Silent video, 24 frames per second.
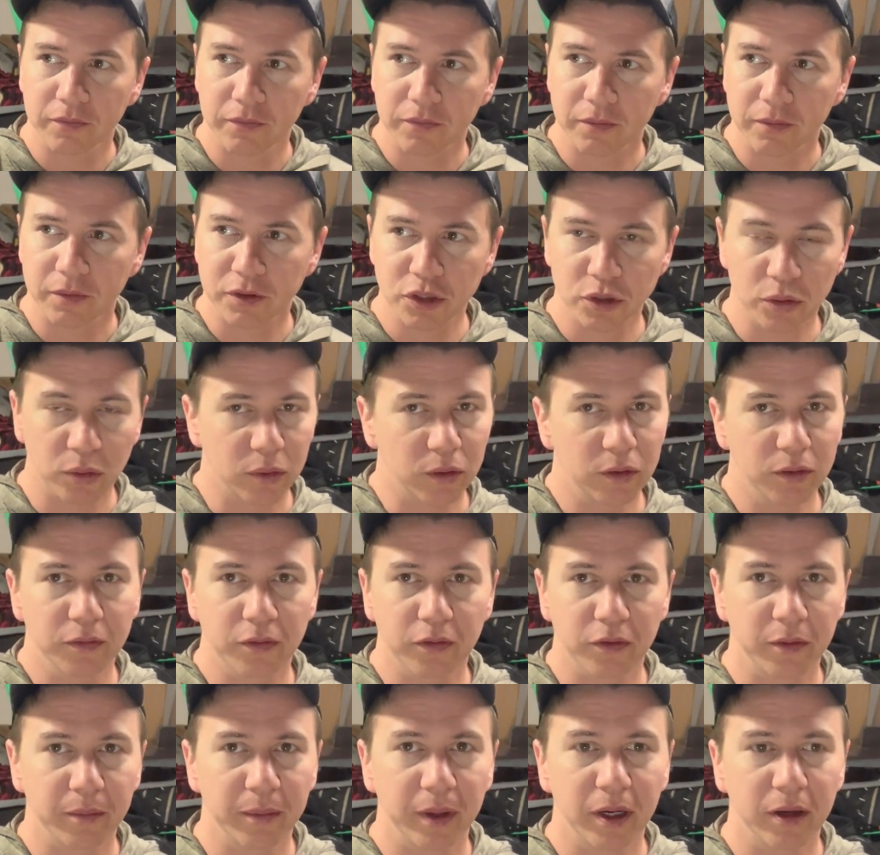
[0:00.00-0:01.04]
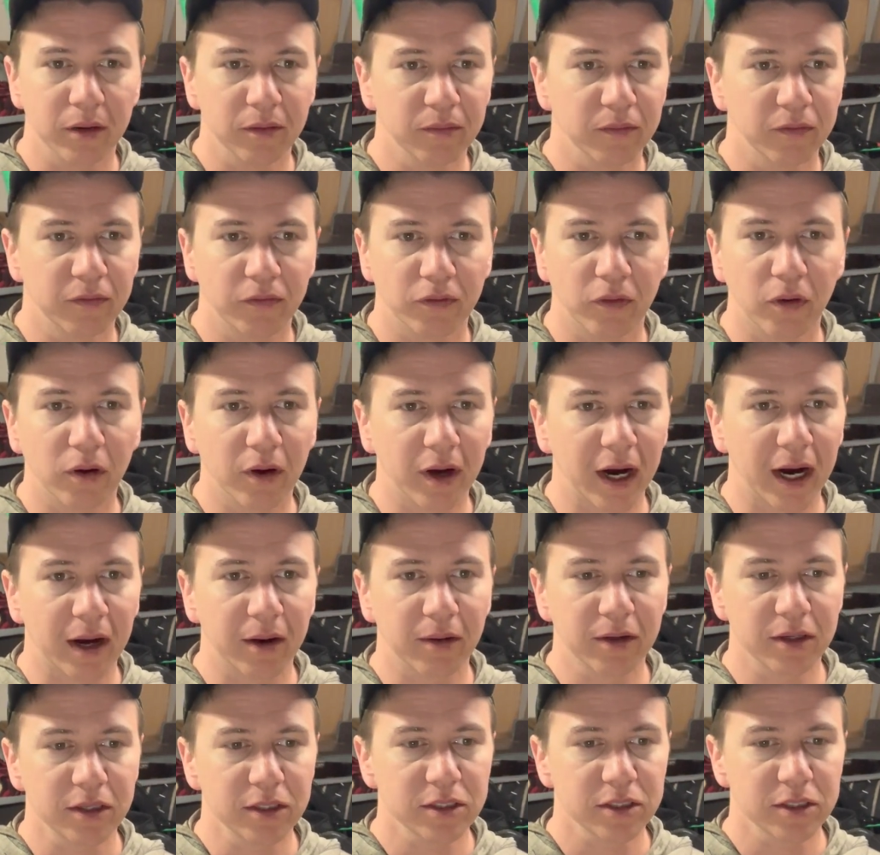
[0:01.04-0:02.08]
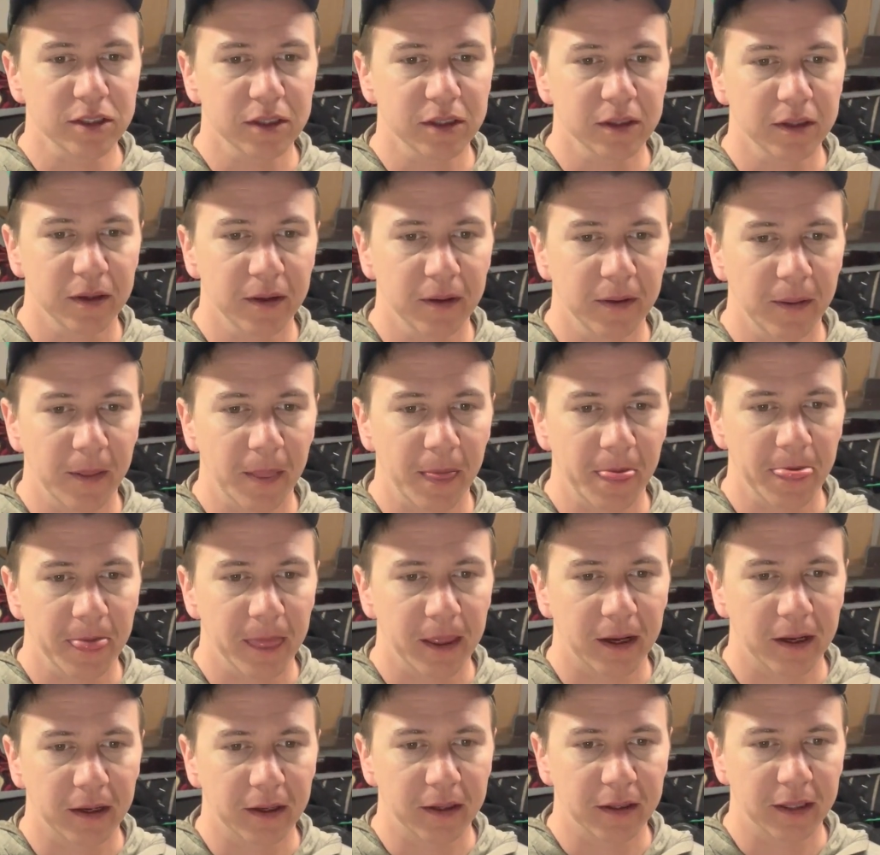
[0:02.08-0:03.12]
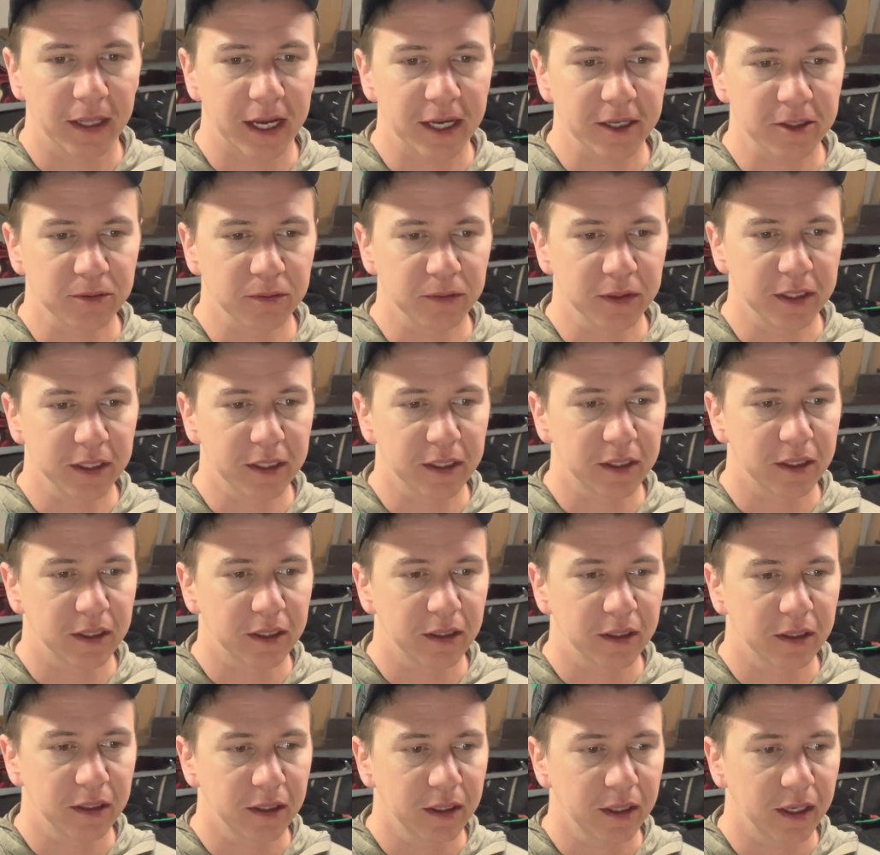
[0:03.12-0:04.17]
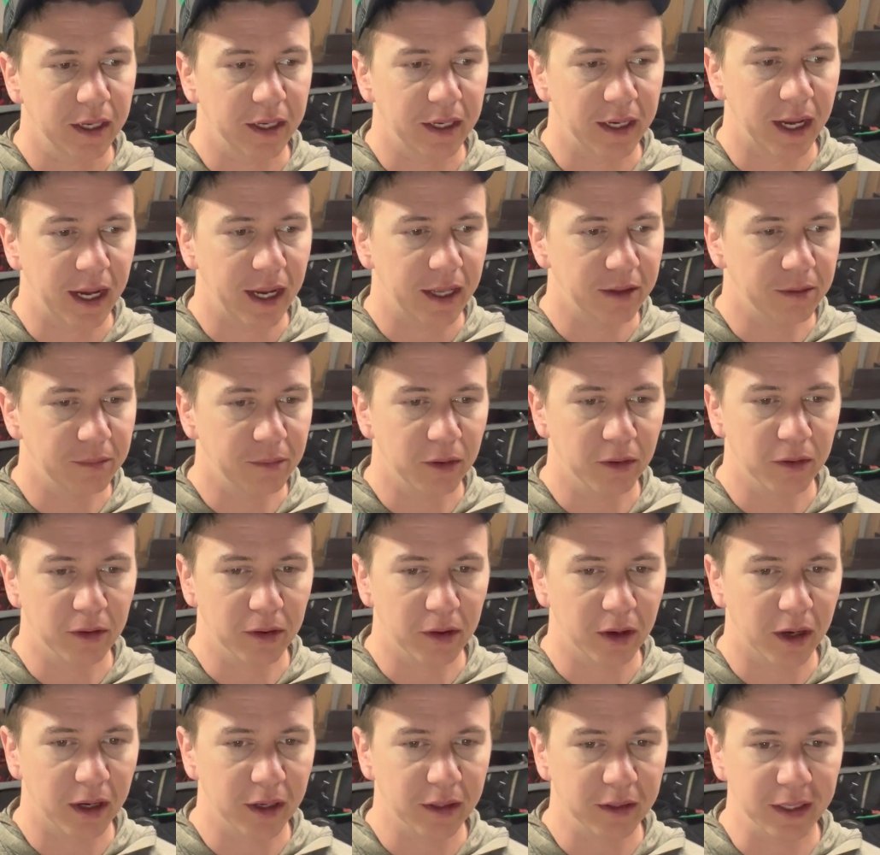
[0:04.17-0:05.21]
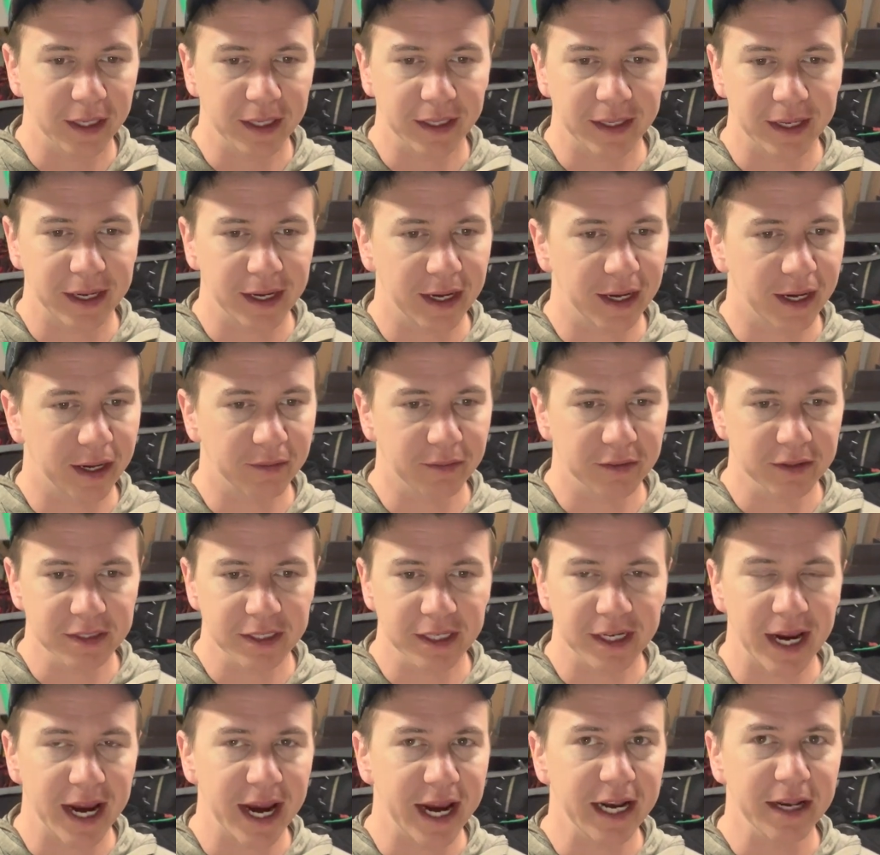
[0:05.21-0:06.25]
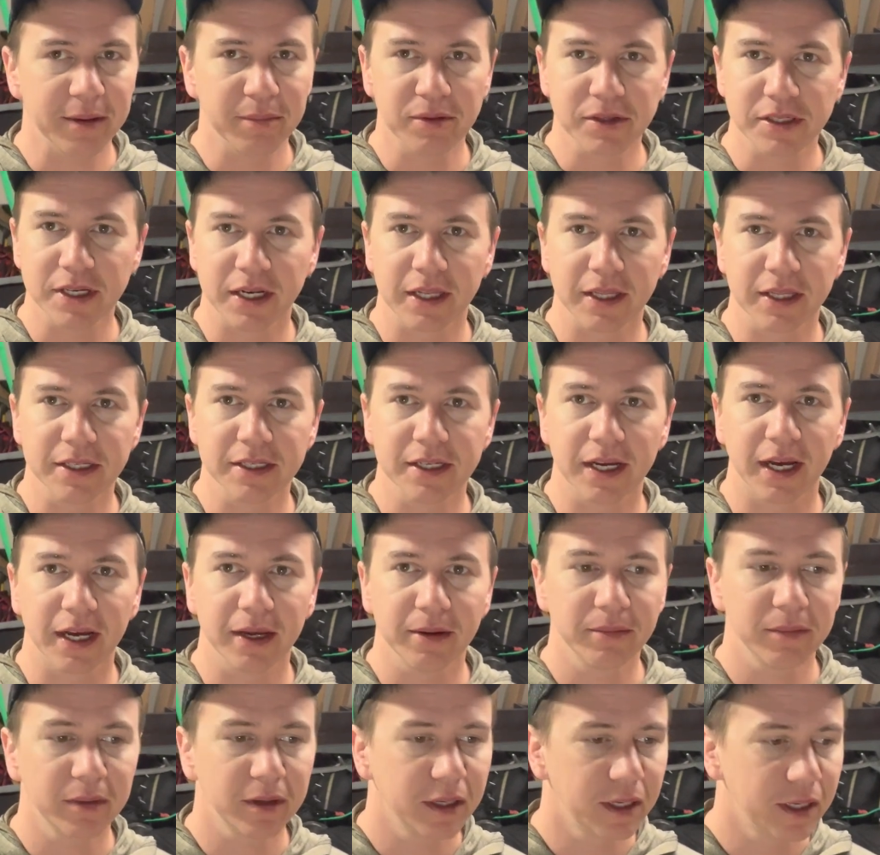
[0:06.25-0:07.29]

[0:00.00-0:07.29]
patrolled for about 4 hours last week, and I had the motor on like I want to say 80% of the time,